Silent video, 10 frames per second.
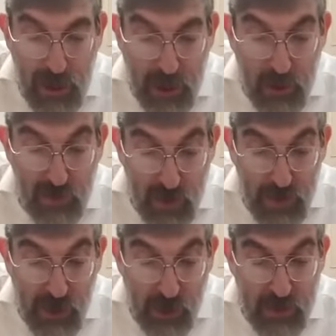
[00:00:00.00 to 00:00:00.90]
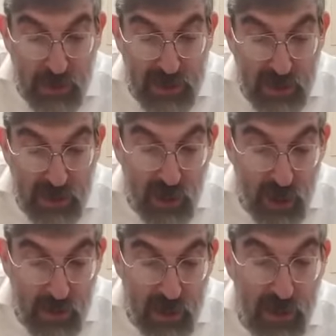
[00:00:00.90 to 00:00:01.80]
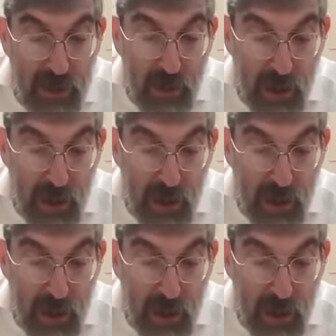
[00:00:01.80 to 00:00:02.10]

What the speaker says: However, Rebbe says, Omer,